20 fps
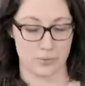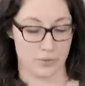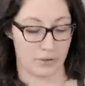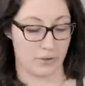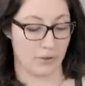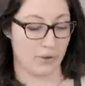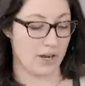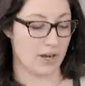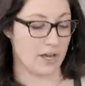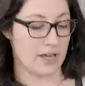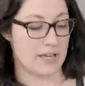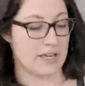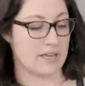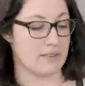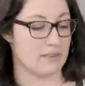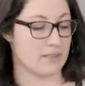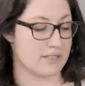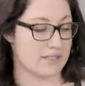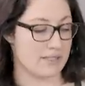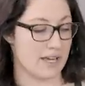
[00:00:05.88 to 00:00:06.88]
Brewer.
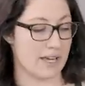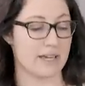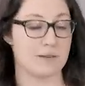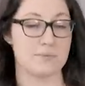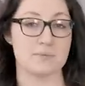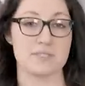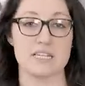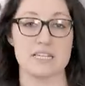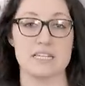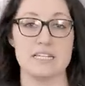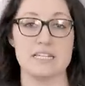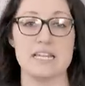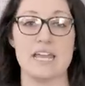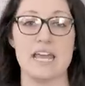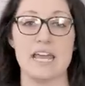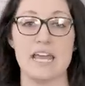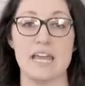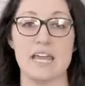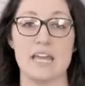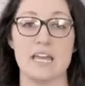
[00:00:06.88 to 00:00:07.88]
This guy comes in
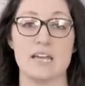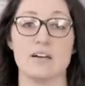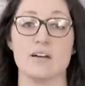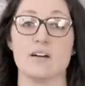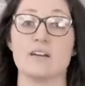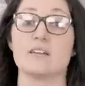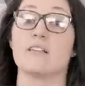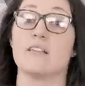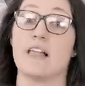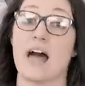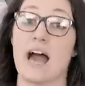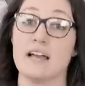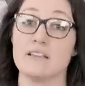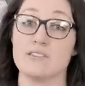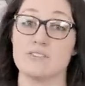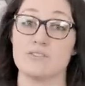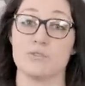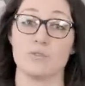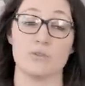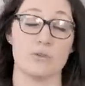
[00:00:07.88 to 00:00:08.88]
a
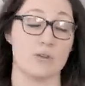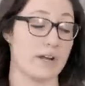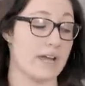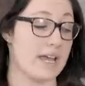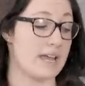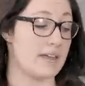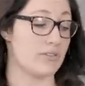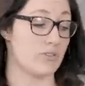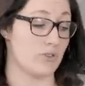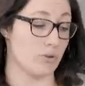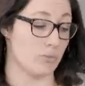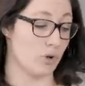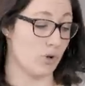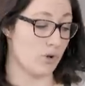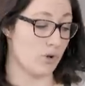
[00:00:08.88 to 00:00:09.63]
glass or a thermal